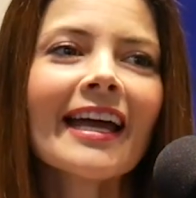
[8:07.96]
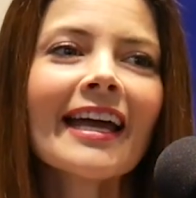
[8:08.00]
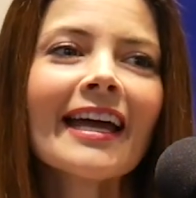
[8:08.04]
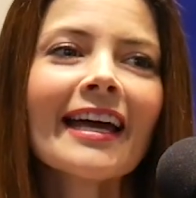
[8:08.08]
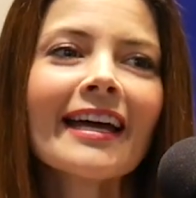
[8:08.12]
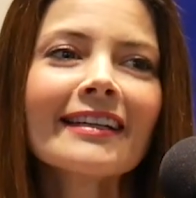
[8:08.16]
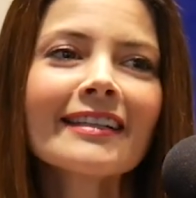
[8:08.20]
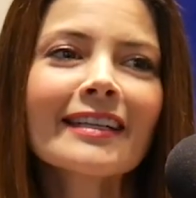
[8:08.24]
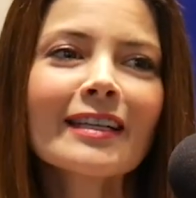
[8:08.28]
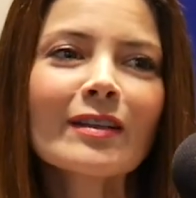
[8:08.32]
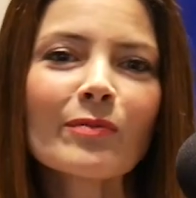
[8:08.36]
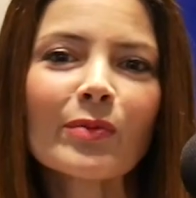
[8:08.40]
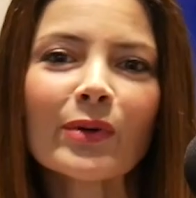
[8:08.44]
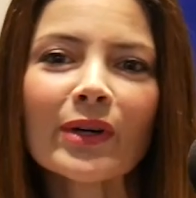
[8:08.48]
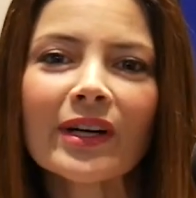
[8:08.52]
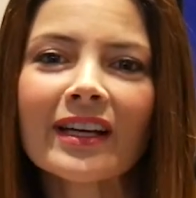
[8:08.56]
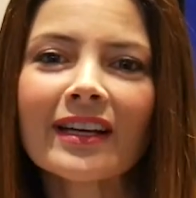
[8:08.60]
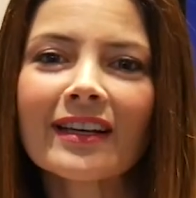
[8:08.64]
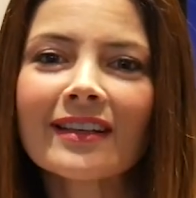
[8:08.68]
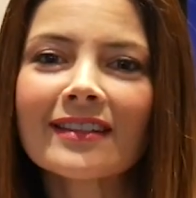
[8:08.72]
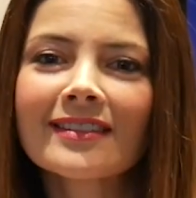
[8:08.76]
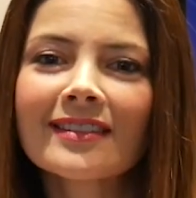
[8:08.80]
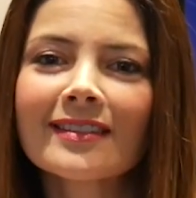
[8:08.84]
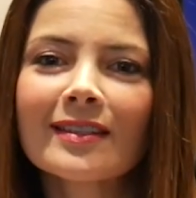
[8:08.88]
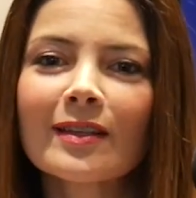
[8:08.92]
and he
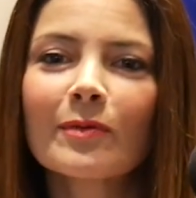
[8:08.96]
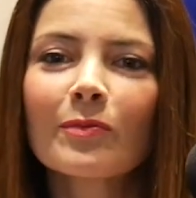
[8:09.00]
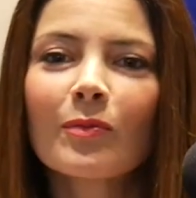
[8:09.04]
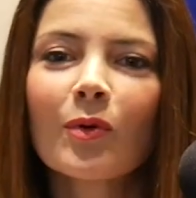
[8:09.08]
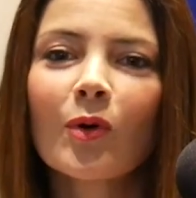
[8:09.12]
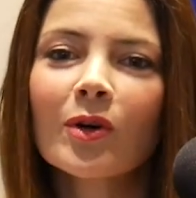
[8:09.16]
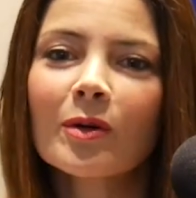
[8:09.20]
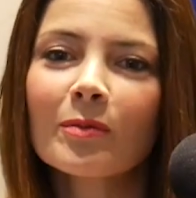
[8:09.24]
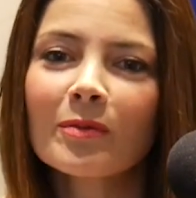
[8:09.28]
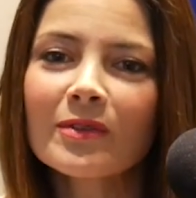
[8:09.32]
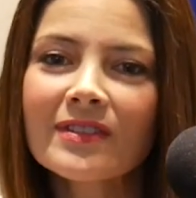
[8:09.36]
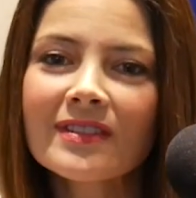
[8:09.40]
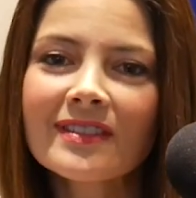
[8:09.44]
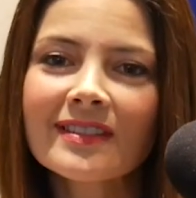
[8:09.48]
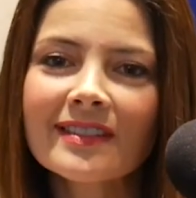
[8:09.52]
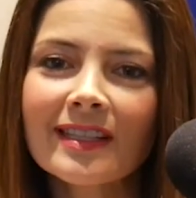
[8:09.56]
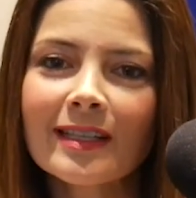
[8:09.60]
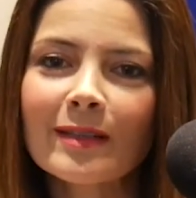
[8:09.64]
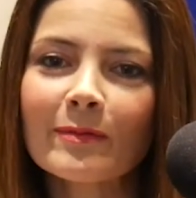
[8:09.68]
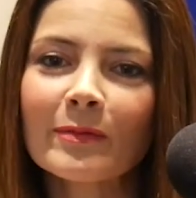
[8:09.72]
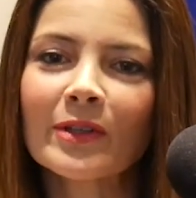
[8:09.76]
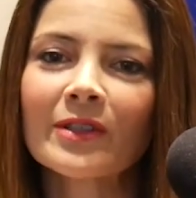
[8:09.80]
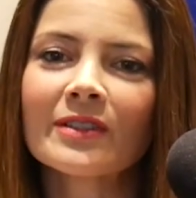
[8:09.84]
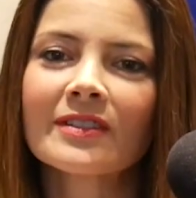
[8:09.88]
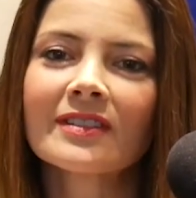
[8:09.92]
brings portable
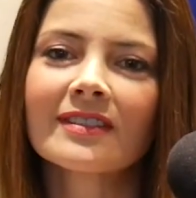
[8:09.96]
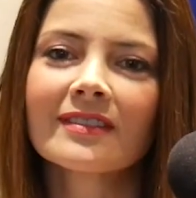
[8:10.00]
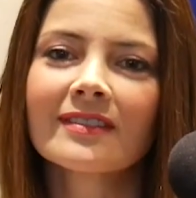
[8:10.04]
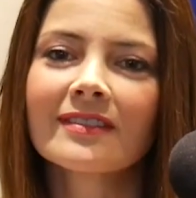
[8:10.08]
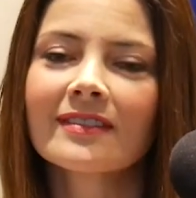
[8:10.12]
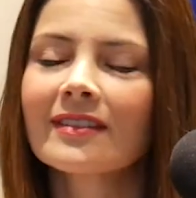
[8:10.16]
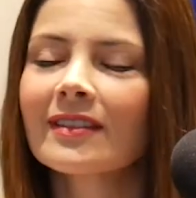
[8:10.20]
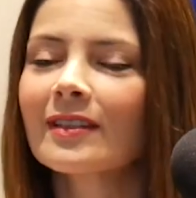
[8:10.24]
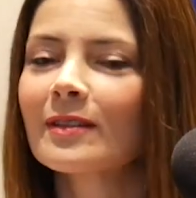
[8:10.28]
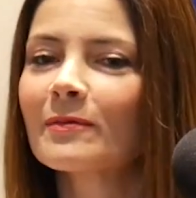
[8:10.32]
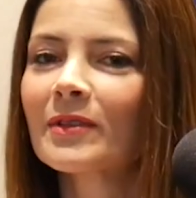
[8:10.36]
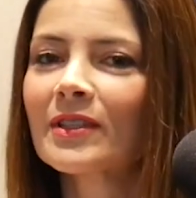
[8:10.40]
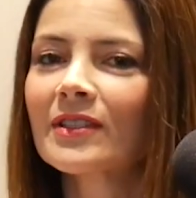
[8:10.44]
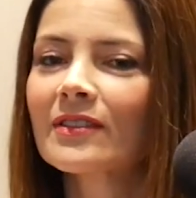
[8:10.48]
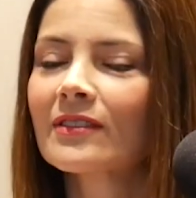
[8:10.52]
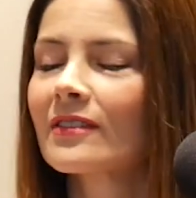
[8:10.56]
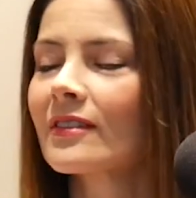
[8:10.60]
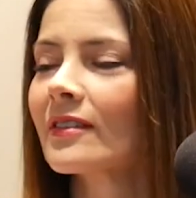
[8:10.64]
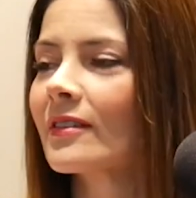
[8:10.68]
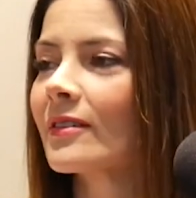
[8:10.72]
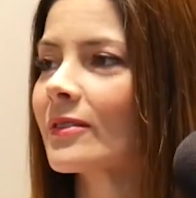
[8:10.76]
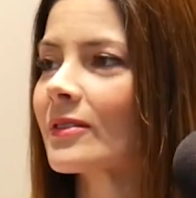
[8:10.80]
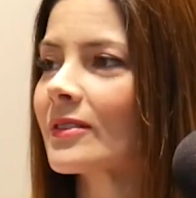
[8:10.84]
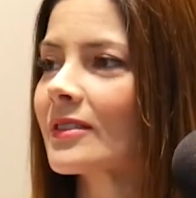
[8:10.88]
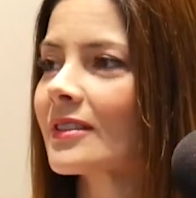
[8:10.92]
steamers to steam his
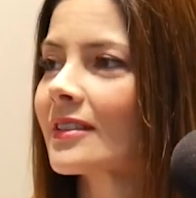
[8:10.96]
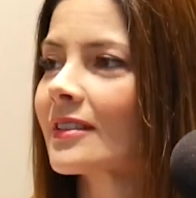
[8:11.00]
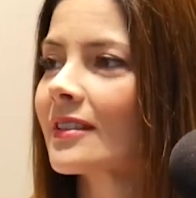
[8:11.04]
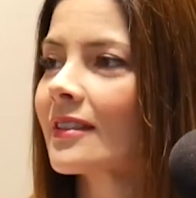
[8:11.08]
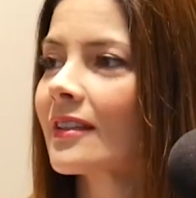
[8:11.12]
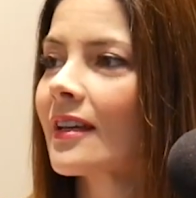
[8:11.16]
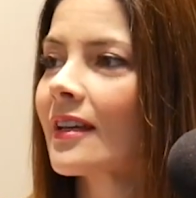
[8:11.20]
suits.